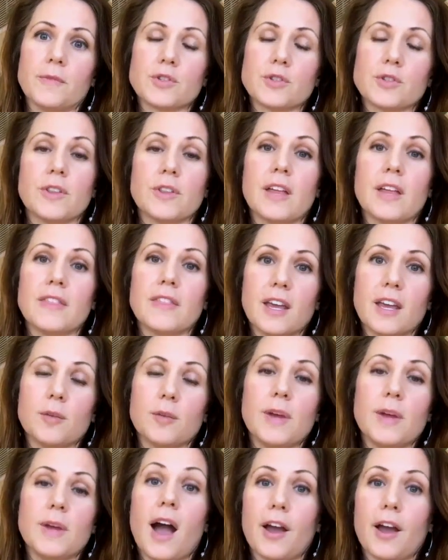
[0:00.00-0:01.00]
so that they could
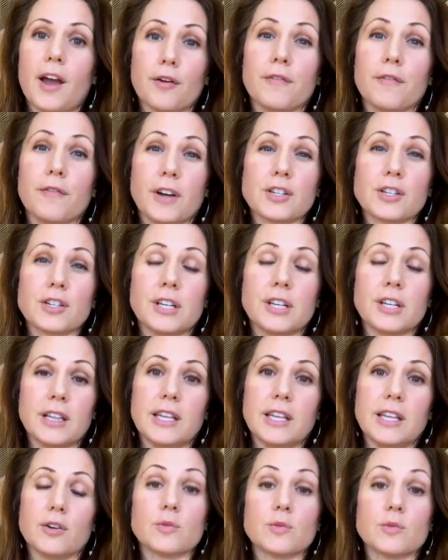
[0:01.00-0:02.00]
be higher functioning
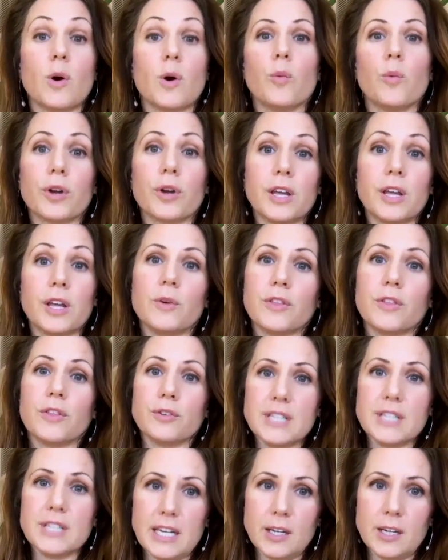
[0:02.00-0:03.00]
leaders while working with their
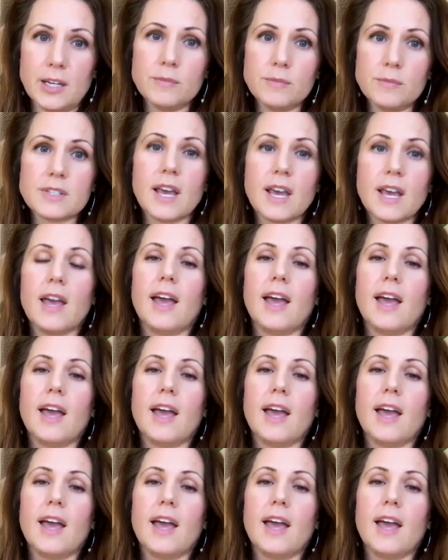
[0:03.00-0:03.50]
teams.